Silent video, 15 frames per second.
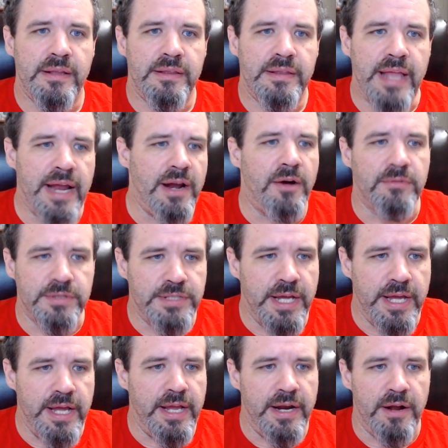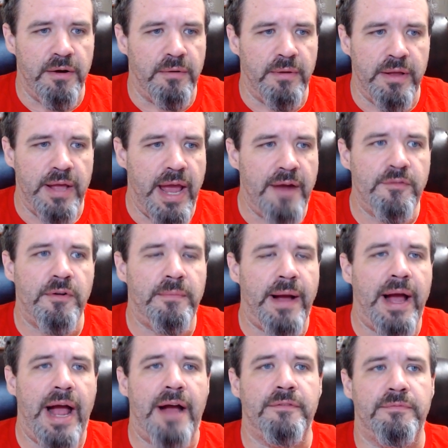They don't see,
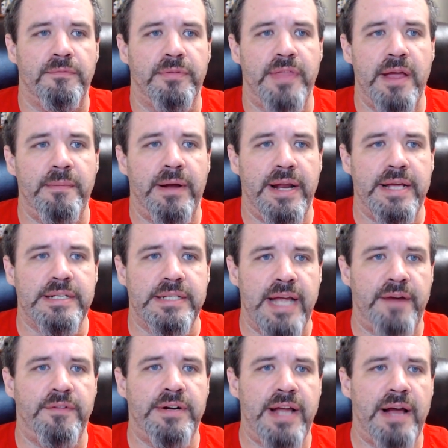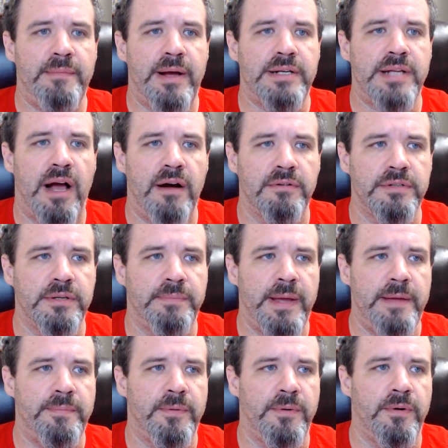everybody. The thing about it is every time I talk to
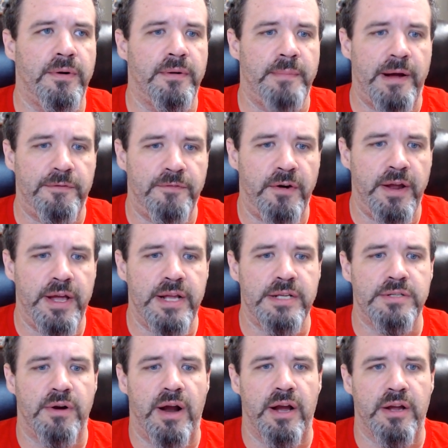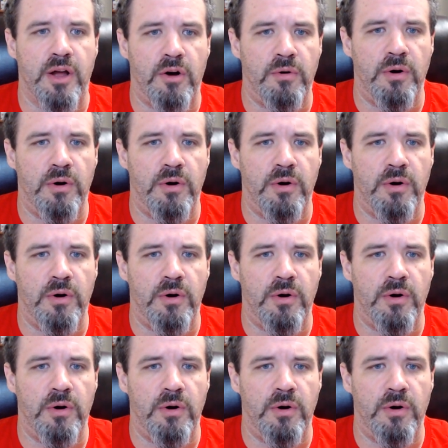people or my friends, or I go